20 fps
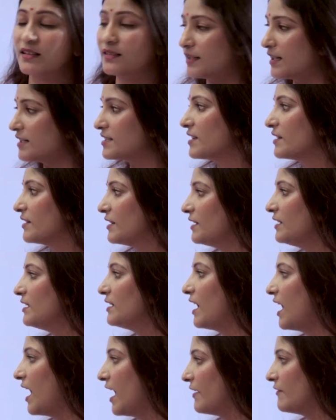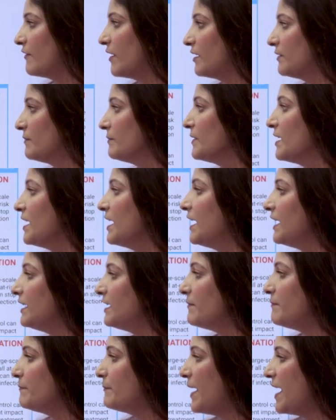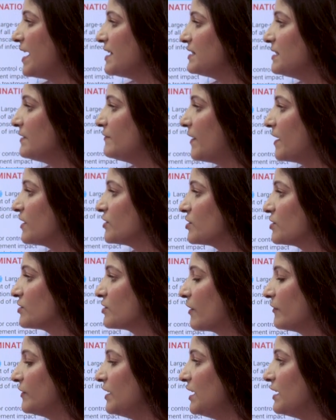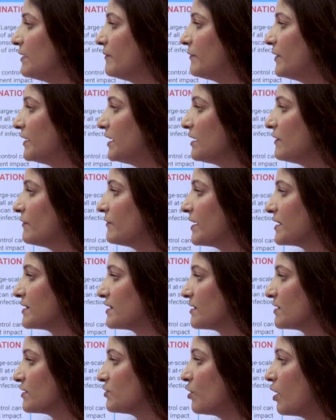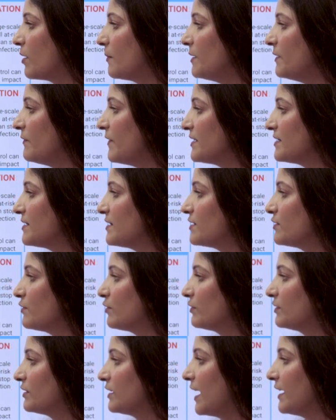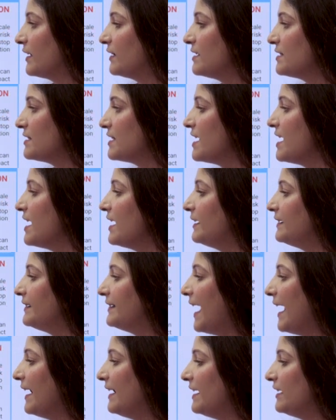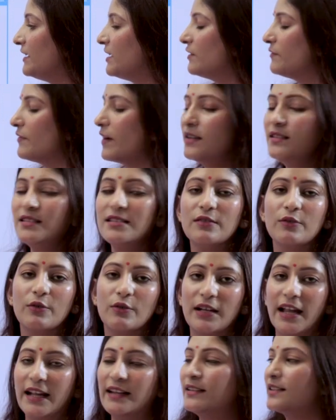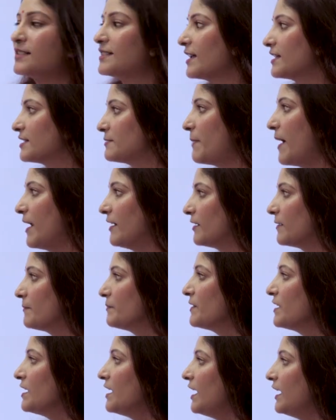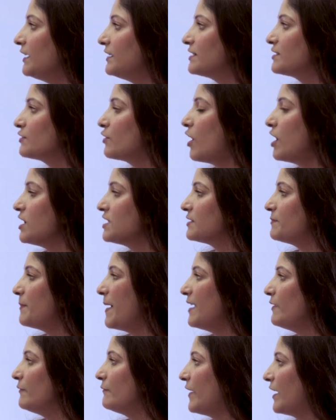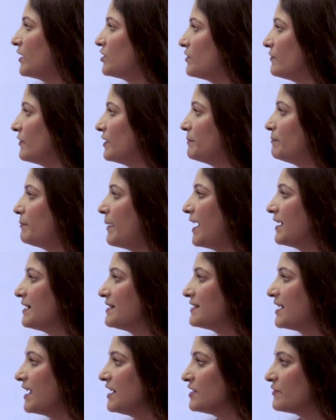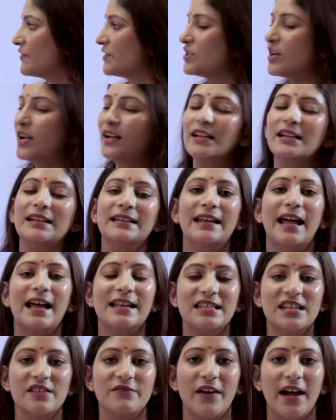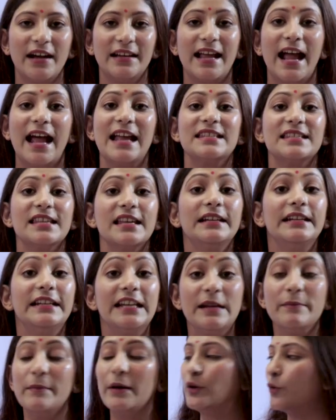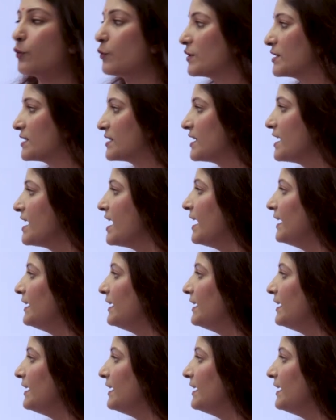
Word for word: That's a really high one. It impairs the functions of the lymphatic vessels. Normal vessels look like this, dilated ones look like this, expand. It is caused by infection with parasites which are classified as nematodes.